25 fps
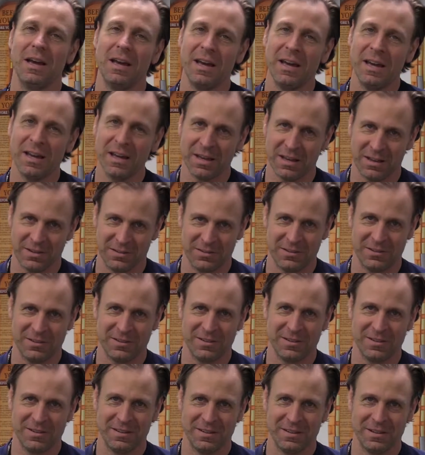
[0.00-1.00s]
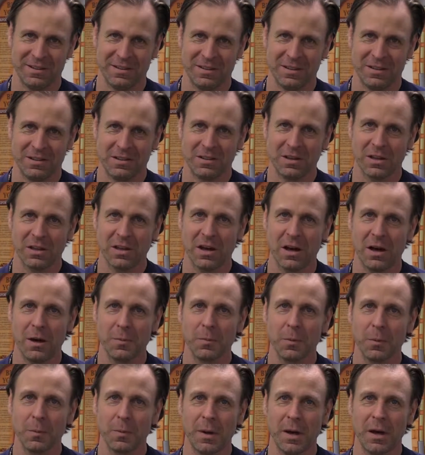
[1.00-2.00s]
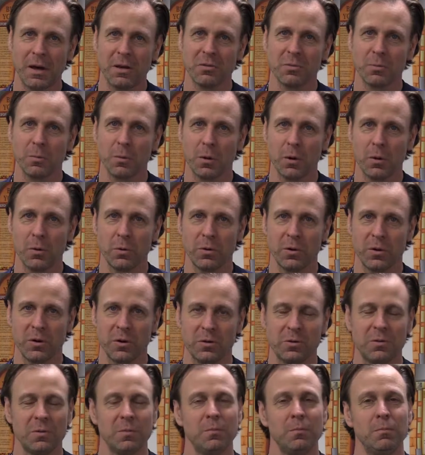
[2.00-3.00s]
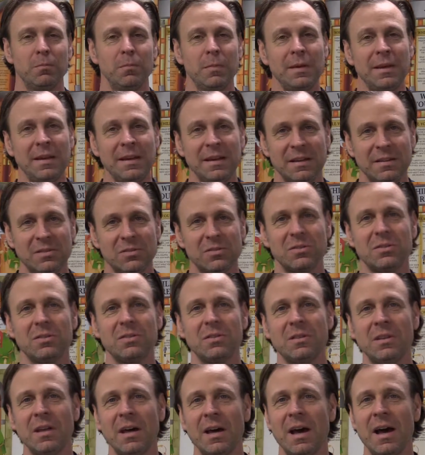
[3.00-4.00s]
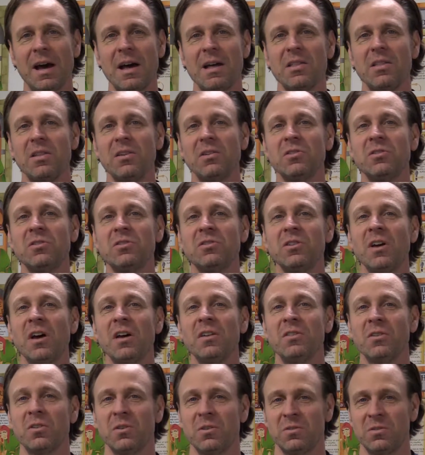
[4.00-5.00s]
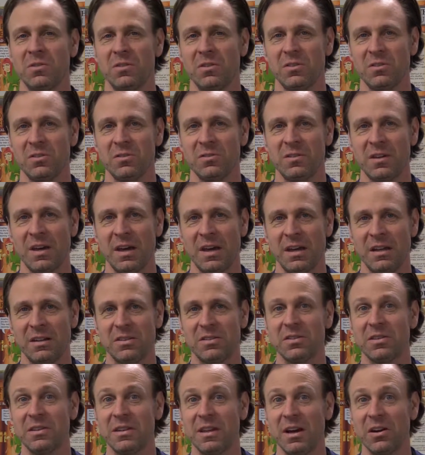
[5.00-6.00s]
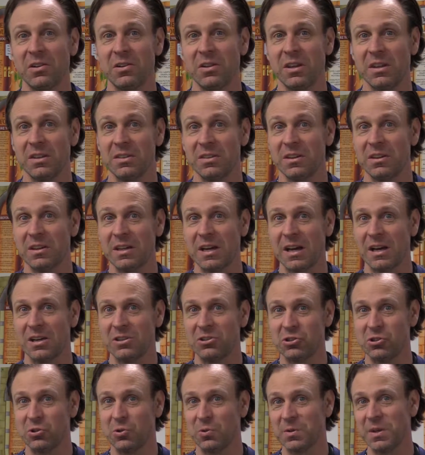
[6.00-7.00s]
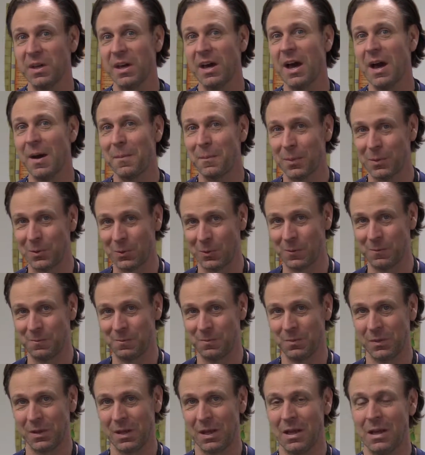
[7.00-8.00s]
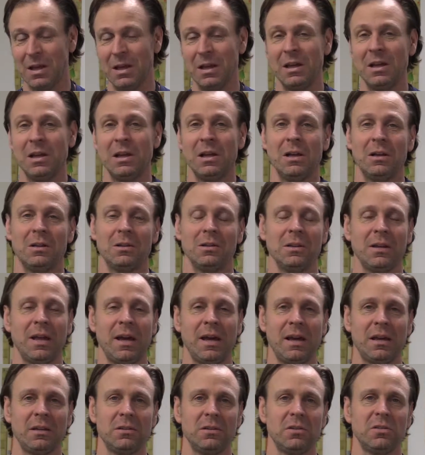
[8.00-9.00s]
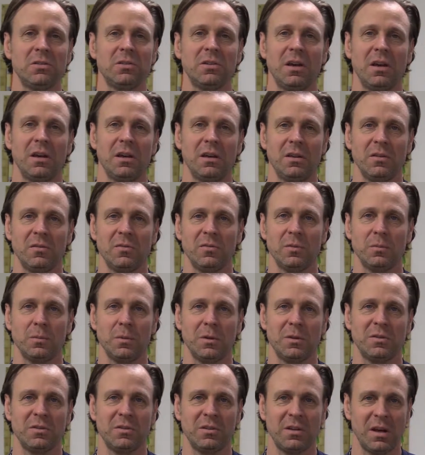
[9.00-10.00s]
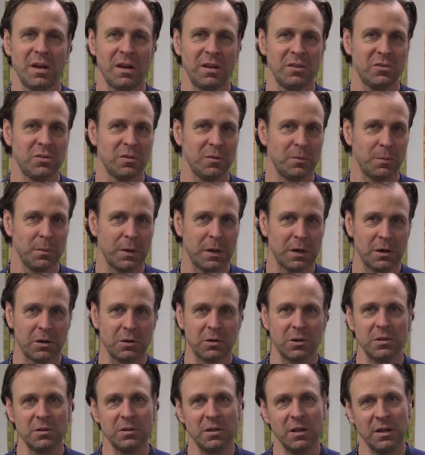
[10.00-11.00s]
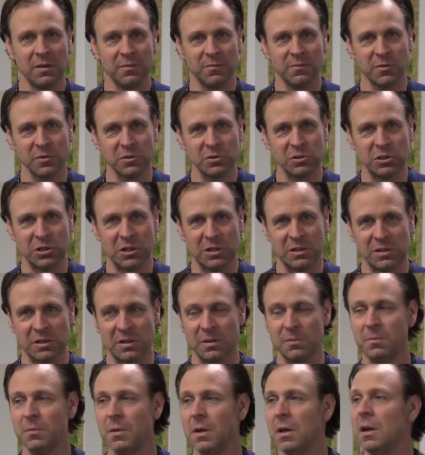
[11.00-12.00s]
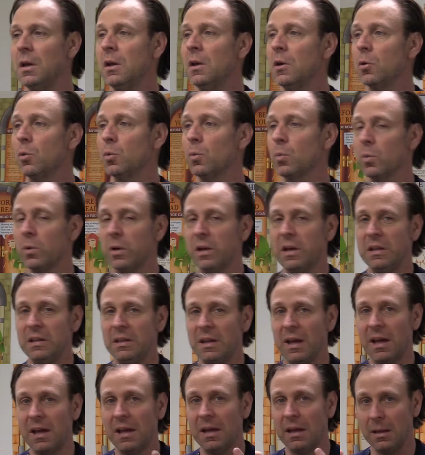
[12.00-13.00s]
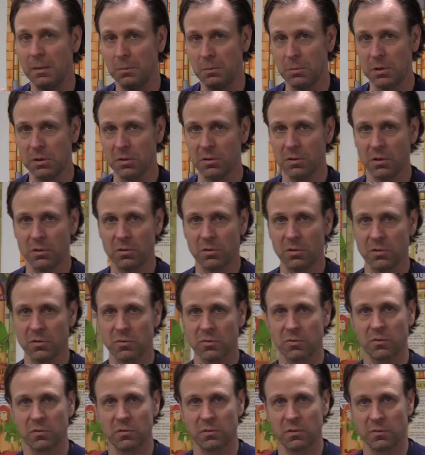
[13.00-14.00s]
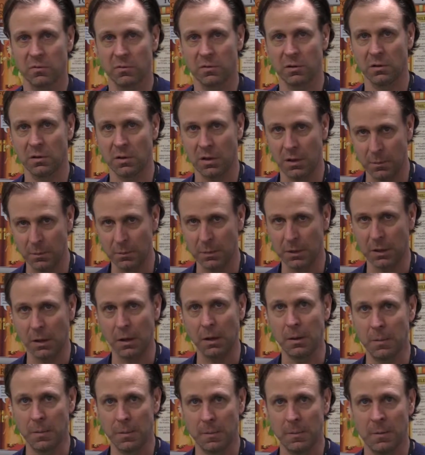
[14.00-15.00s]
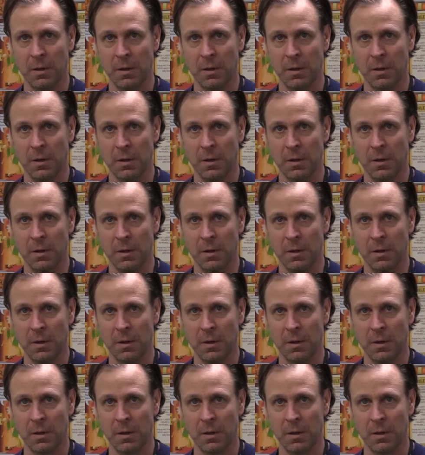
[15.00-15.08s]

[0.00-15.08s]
And the compromise brokered means that southern states now get the national capital. Land is taken from the states of Maryland and Virginia, renamed the District of Columbia,